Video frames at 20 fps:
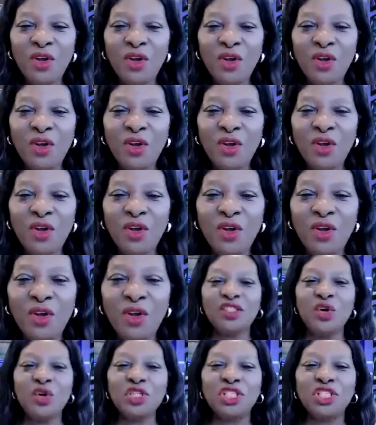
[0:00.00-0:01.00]
for
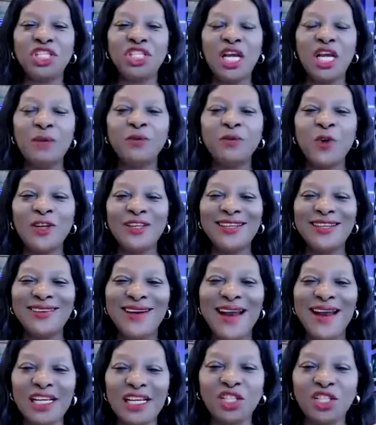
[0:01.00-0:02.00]
there is no shame for
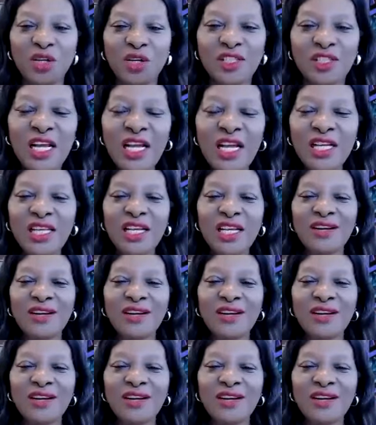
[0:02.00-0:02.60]
the righteous.